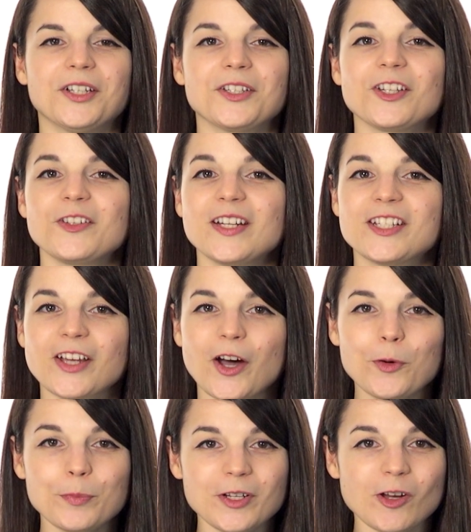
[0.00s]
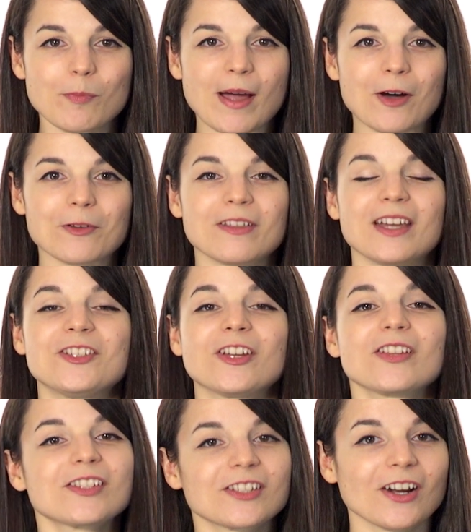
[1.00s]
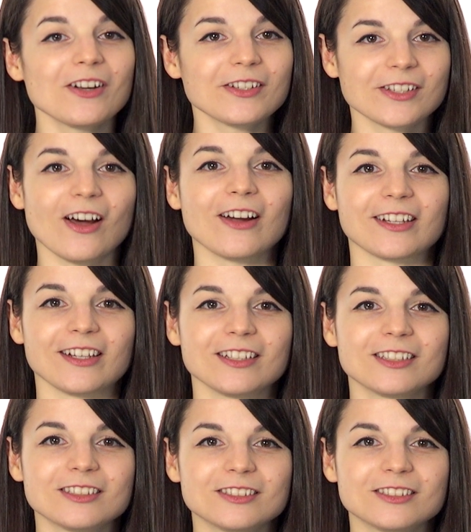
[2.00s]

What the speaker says: You need to open your mouth and just start talking.